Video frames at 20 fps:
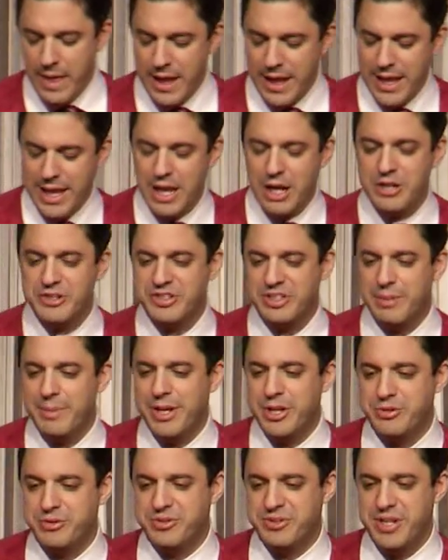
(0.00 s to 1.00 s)
here's some
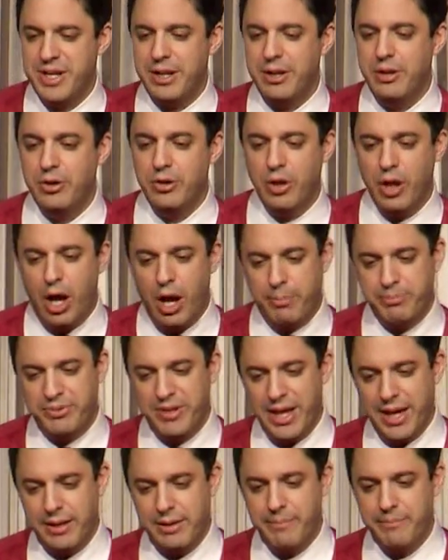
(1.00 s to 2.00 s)
interesting
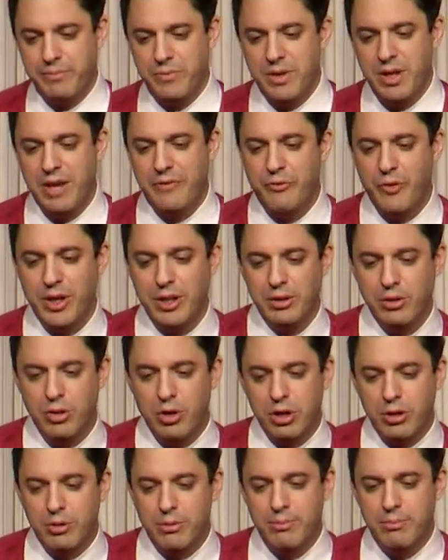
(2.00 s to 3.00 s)
update. If we
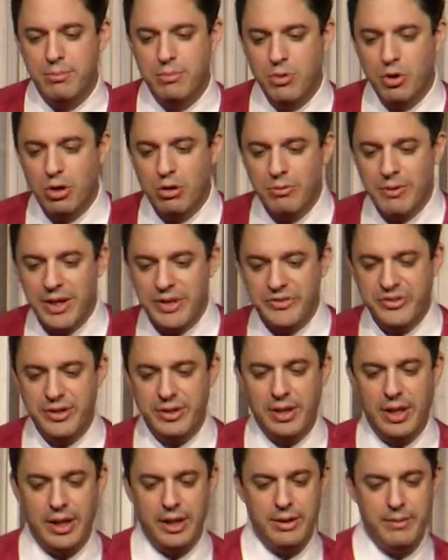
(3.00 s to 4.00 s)
look more
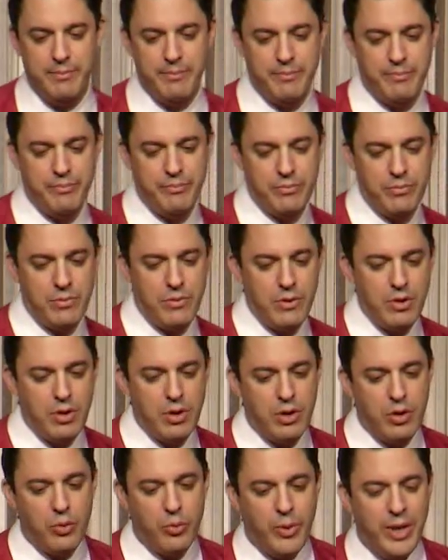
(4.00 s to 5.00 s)
recently,
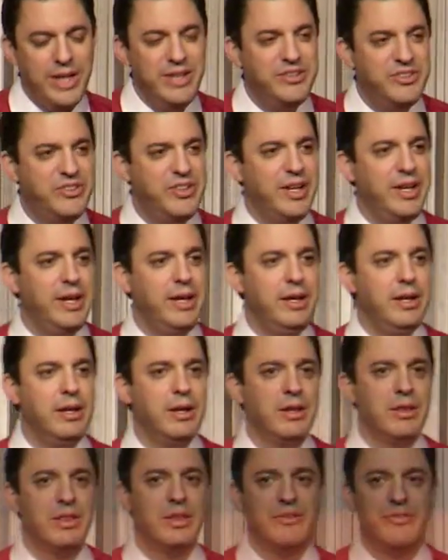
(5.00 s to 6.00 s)
we see the